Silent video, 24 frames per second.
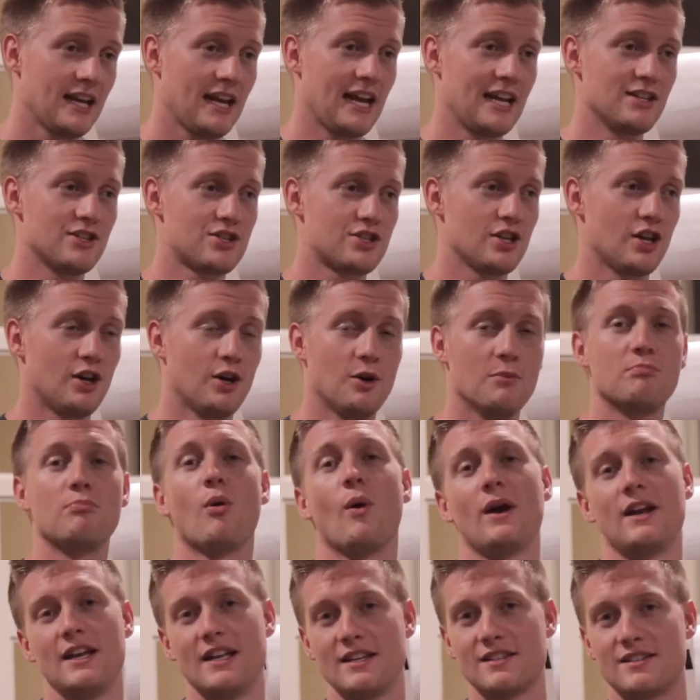And so
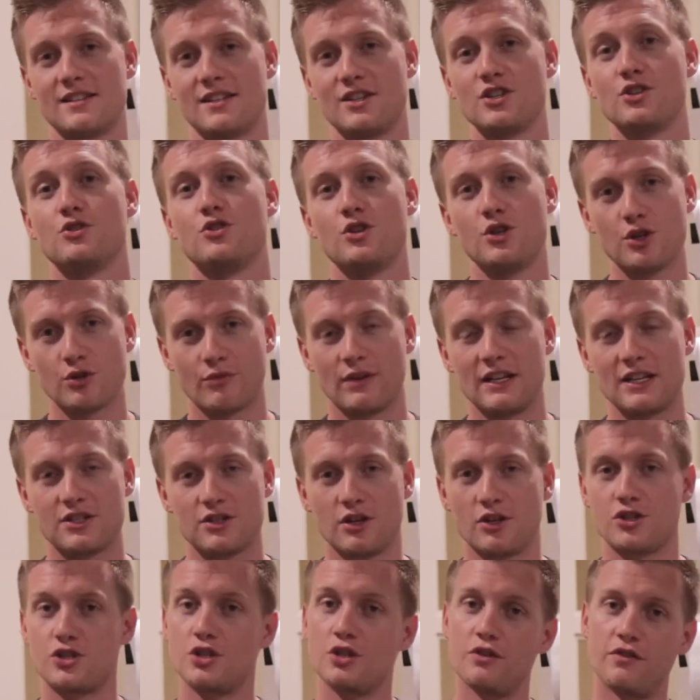point is, you do your
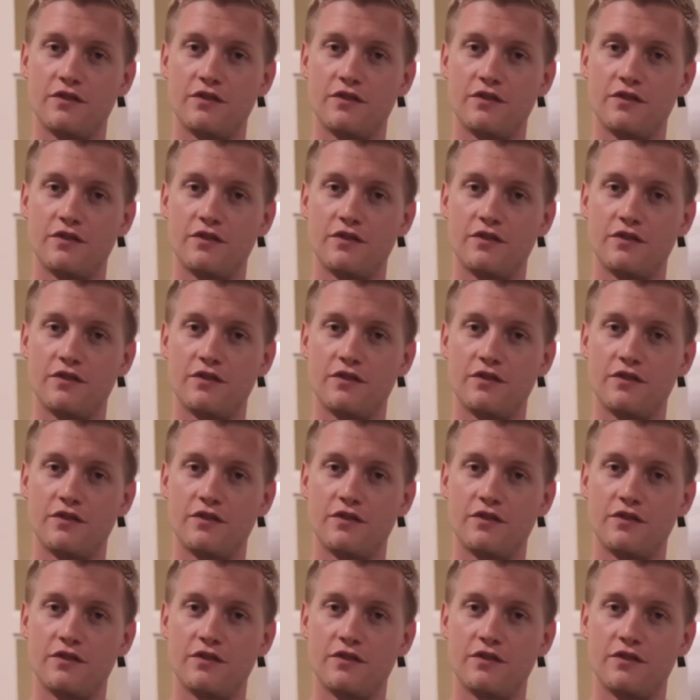research,